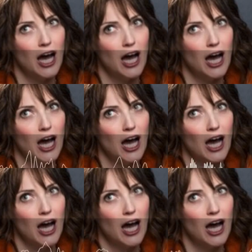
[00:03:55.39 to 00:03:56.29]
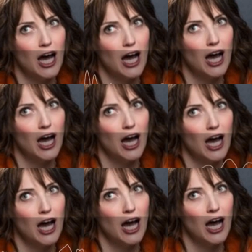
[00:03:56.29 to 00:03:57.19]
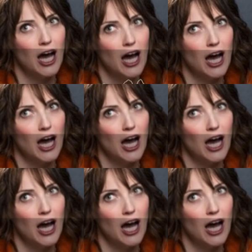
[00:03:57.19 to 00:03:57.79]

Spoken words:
there's only about 4 people.